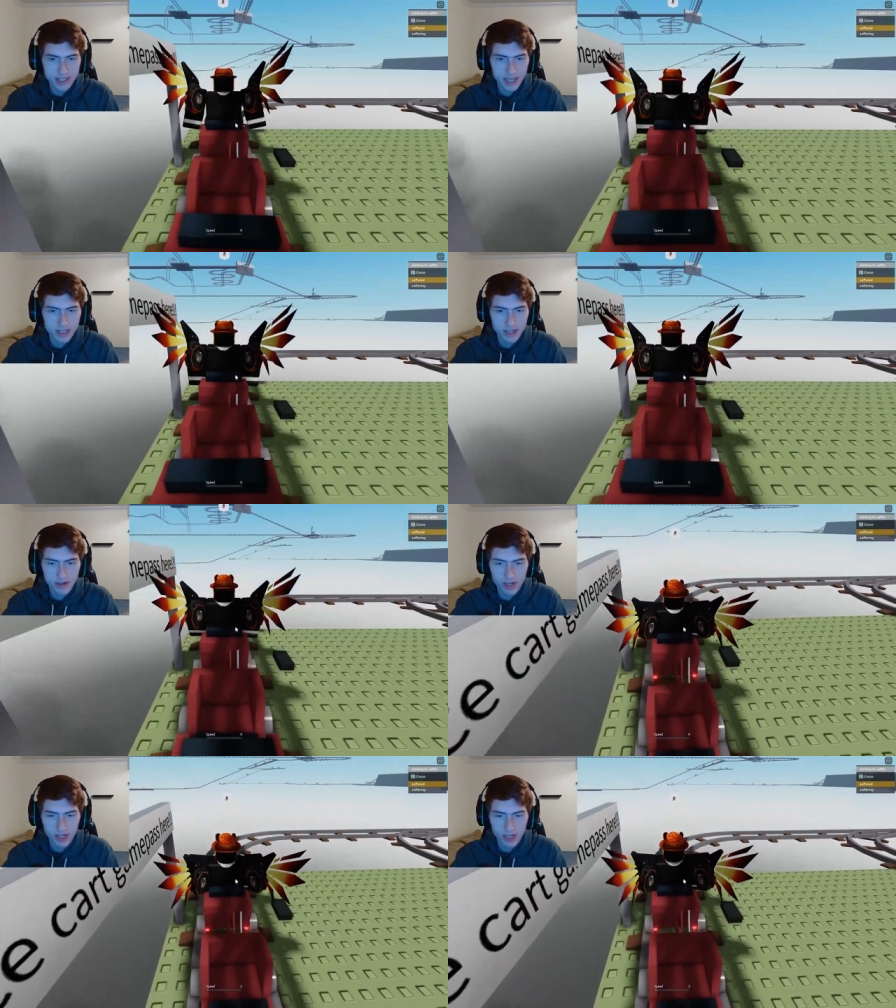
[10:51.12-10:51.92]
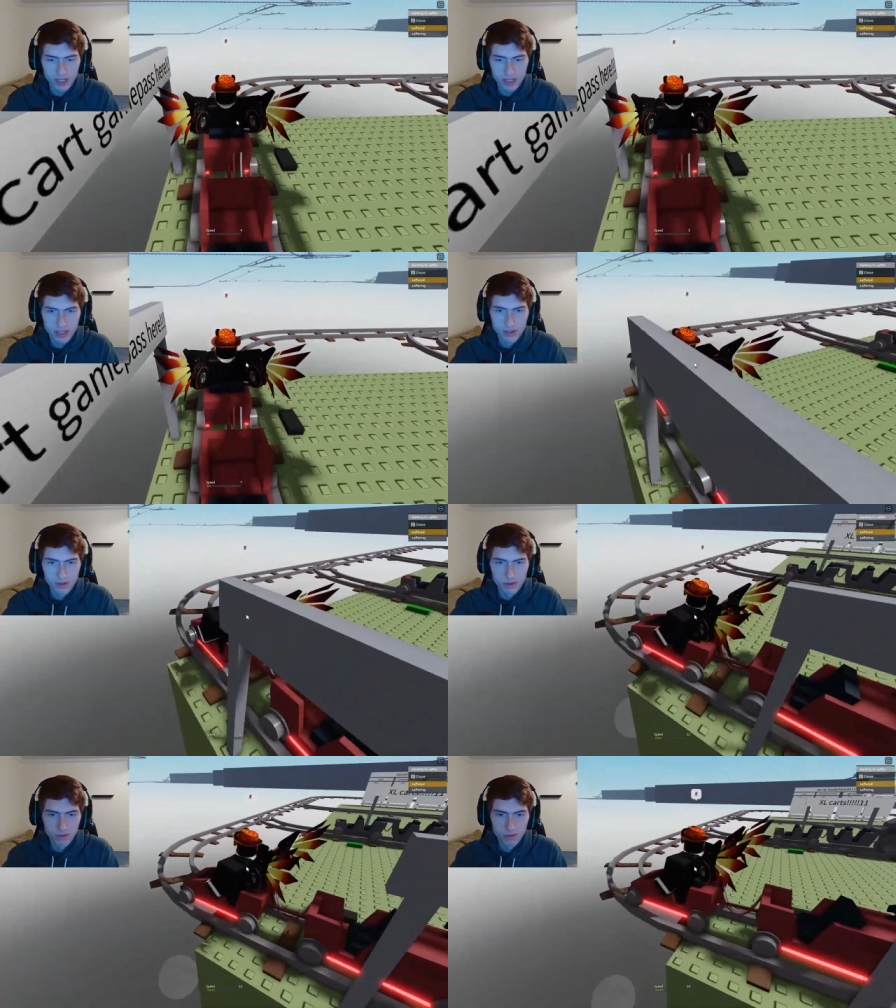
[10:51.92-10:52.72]
that generator is.
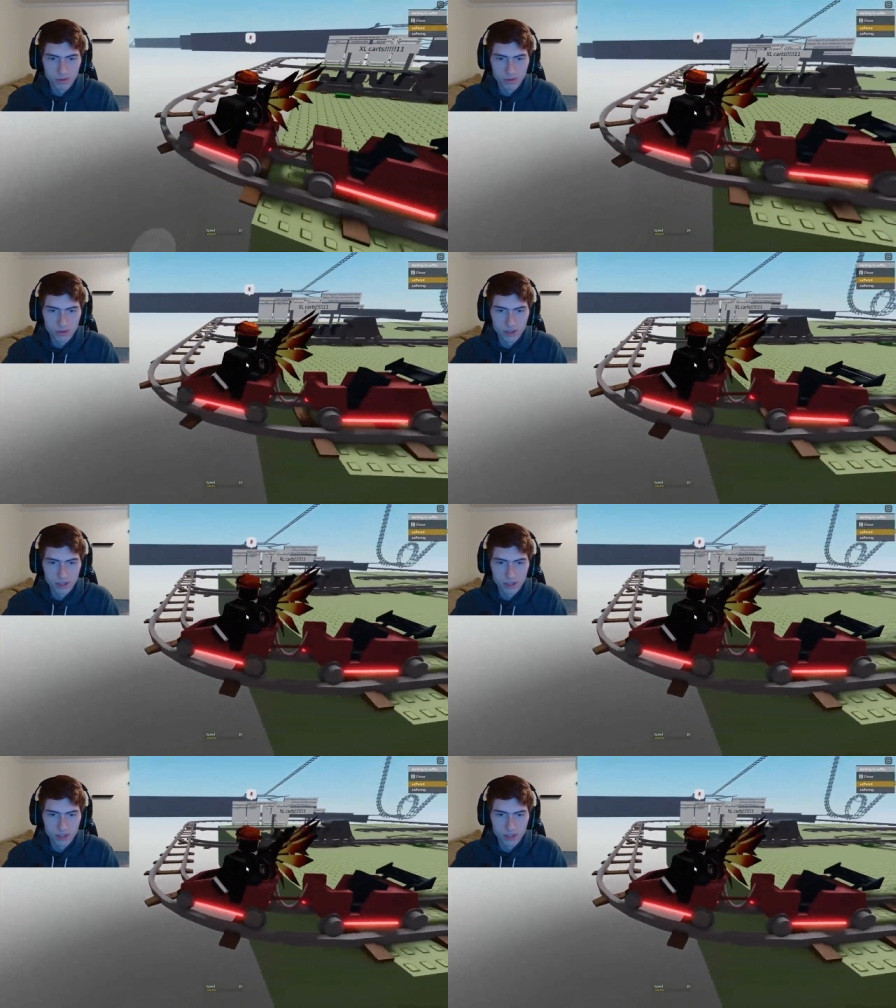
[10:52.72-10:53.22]
Ooh,